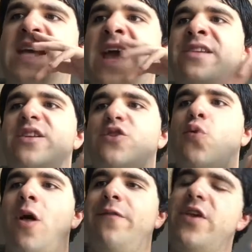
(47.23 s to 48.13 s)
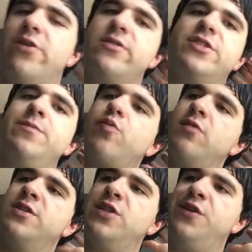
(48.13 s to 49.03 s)
10 to 12 years in
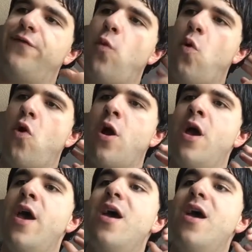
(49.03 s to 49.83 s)
prison for